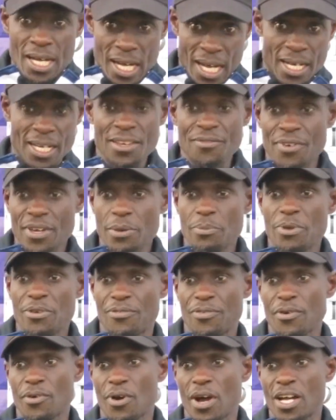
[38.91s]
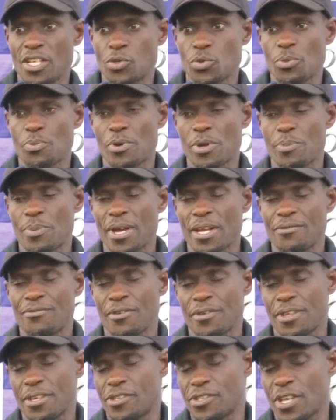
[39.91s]
and even before as we prepared
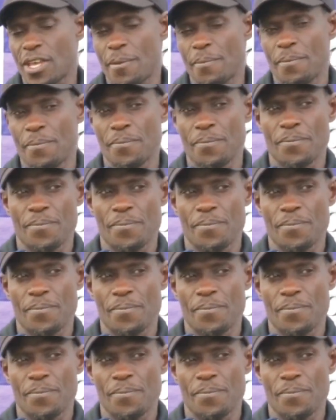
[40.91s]
for this game.